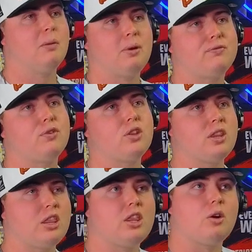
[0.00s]
But for
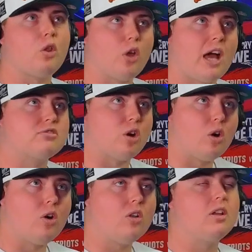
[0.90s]
the as a
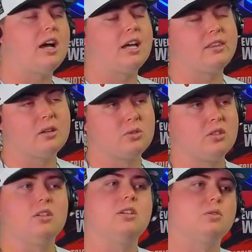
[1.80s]
whole, I thought it was
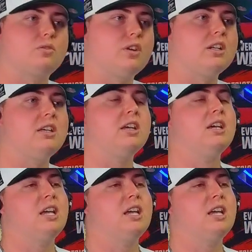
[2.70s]
good. It was funny.